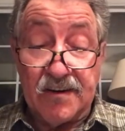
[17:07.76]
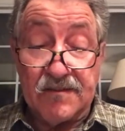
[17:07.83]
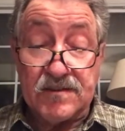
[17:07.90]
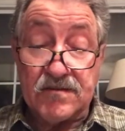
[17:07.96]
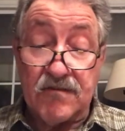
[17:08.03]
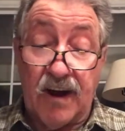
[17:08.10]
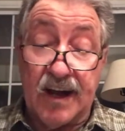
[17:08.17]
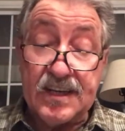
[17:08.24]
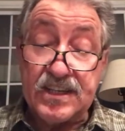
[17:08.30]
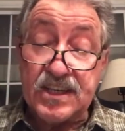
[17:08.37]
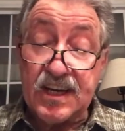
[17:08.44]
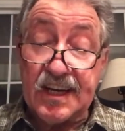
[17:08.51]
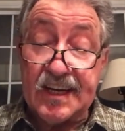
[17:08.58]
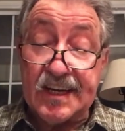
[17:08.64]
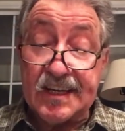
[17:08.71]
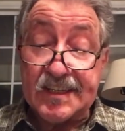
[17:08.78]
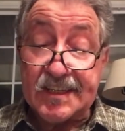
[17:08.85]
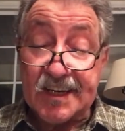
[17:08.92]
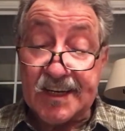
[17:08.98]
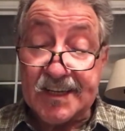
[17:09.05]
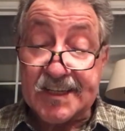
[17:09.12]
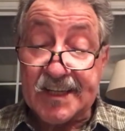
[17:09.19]
Christ
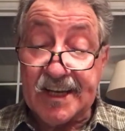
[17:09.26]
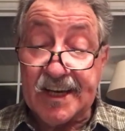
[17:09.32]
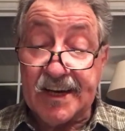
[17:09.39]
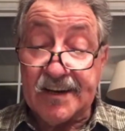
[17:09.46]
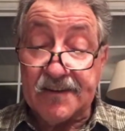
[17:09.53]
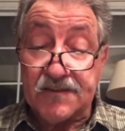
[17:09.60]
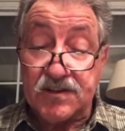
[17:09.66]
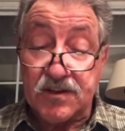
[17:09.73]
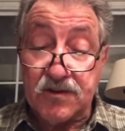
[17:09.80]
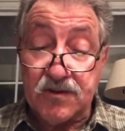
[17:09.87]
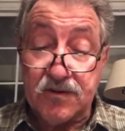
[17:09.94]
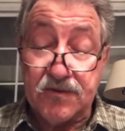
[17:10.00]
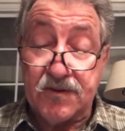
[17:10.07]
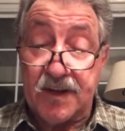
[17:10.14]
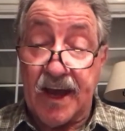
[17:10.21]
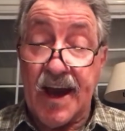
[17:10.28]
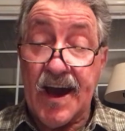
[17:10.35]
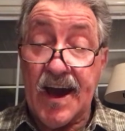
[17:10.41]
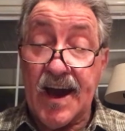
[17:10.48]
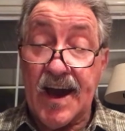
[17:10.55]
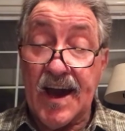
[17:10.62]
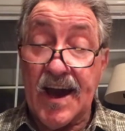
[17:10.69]
Jesus lives
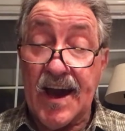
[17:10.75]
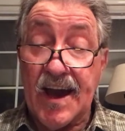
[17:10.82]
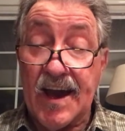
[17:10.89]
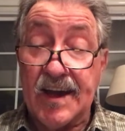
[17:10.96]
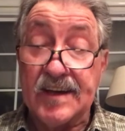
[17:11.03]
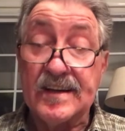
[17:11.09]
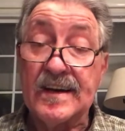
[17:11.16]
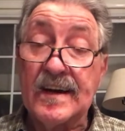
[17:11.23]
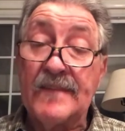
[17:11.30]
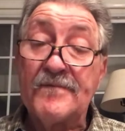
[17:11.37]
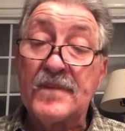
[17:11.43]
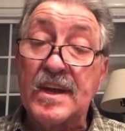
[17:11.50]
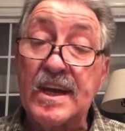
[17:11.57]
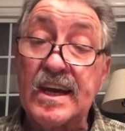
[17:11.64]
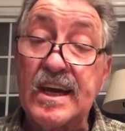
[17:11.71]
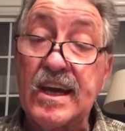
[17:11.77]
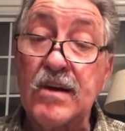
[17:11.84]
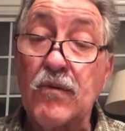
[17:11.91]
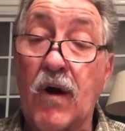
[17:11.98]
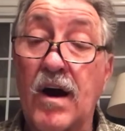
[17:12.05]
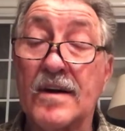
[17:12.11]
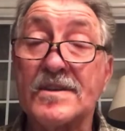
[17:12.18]
today. He
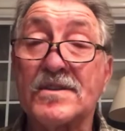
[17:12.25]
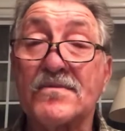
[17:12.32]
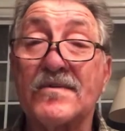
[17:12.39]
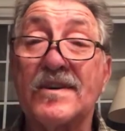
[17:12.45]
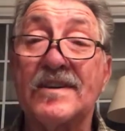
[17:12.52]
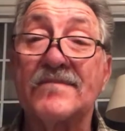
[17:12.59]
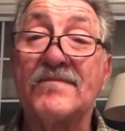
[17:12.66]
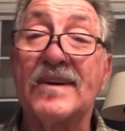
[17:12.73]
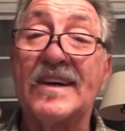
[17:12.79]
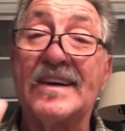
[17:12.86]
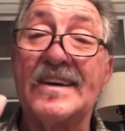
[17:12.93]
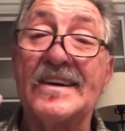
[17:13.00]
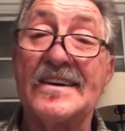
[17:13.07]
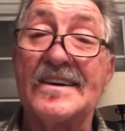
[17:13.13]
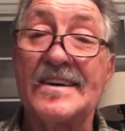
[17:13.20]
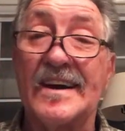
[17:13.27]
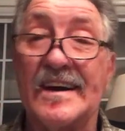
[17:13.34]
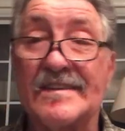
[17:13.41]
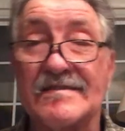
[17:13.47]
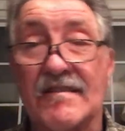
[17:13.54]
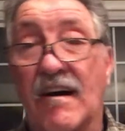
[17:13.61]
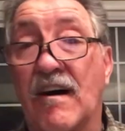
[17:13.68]
walks with me
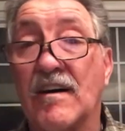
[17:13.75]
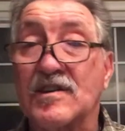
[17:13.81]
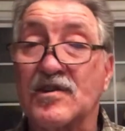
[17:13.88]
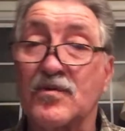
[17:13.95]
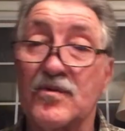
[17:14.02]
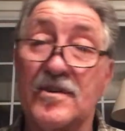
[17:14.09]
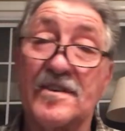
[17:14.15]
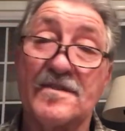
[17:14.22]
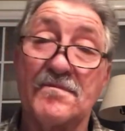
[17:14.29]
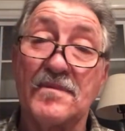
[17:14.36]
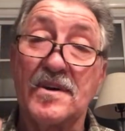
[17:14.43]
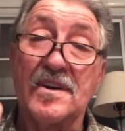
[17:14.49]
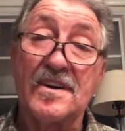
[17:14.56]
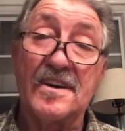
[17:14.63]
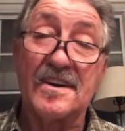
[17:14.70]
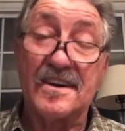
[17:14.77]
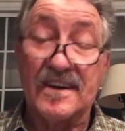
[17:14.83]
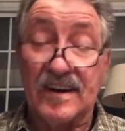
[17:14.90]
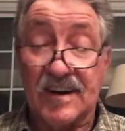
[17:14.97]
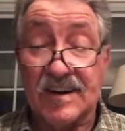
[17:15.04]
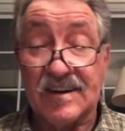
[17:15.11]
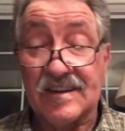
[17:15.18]
and talks with me
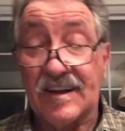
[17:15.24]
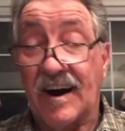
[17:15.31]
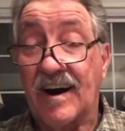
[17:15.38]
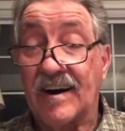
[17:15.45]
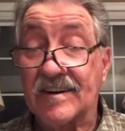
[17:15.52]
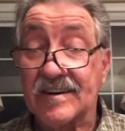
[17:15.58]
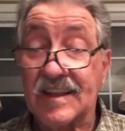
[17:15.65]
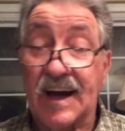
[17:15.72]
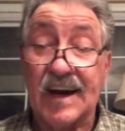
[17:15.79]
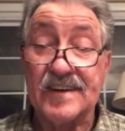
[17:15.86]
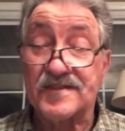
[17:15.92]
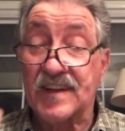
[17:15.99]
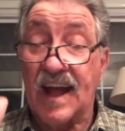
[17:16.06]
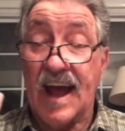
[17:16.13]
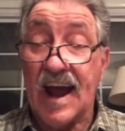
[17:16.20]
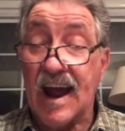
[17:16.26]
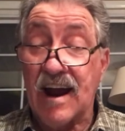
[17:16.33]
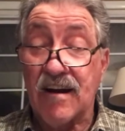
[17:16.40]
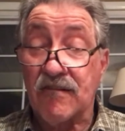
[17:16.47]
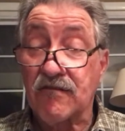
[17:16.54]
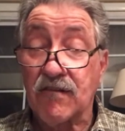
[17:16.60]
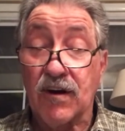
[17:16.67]
along life's
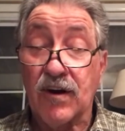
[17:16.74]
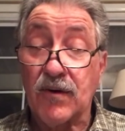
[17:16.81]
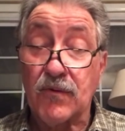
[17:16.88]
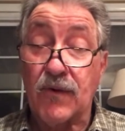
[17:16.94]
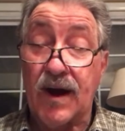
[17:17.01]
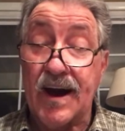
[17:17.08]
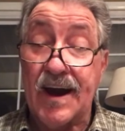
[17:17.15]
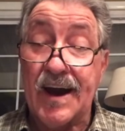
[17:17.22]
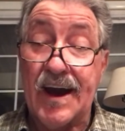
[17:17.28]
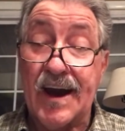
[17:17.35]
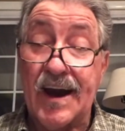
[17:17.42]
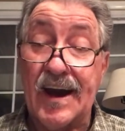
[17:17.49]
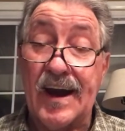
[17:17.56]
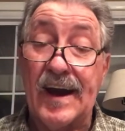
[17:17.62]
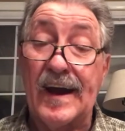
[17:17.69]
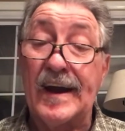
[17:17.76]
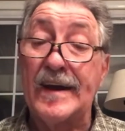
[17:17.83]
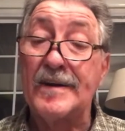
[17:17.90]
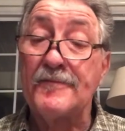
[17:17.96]
narrow way.